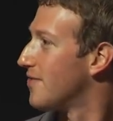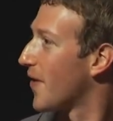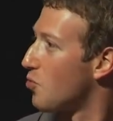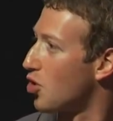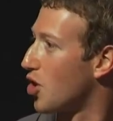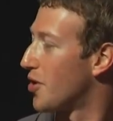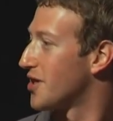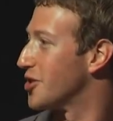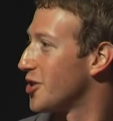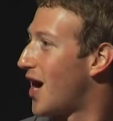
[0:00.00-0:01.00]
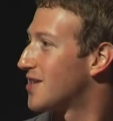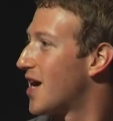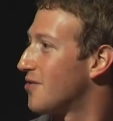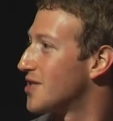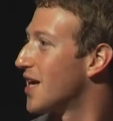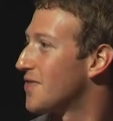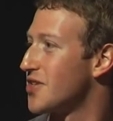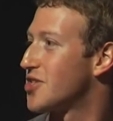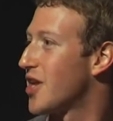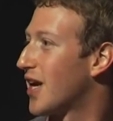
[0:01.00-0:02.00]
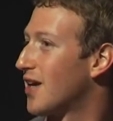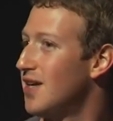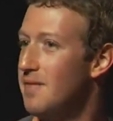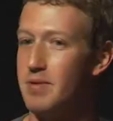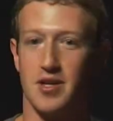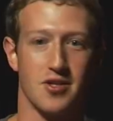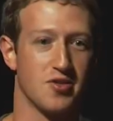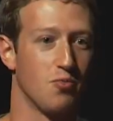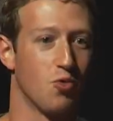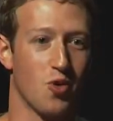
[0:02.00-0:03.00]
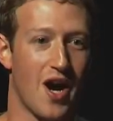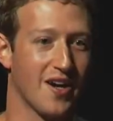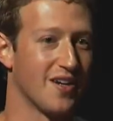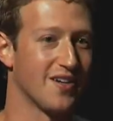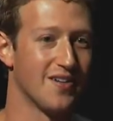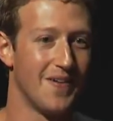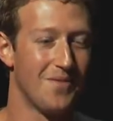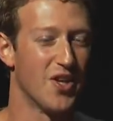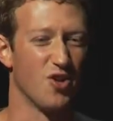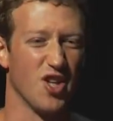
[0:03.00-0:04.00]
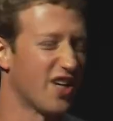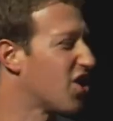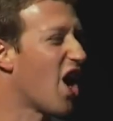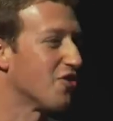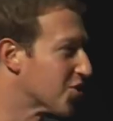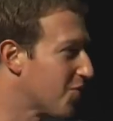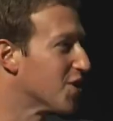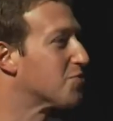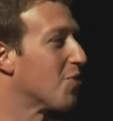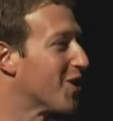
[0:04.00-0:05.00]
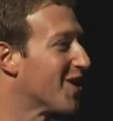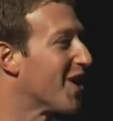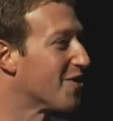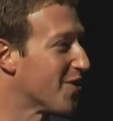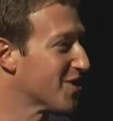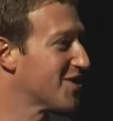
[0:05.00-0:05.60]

Like we're going into lockdown to get this thing because we're not gonna, let College Facebook get ahead of us.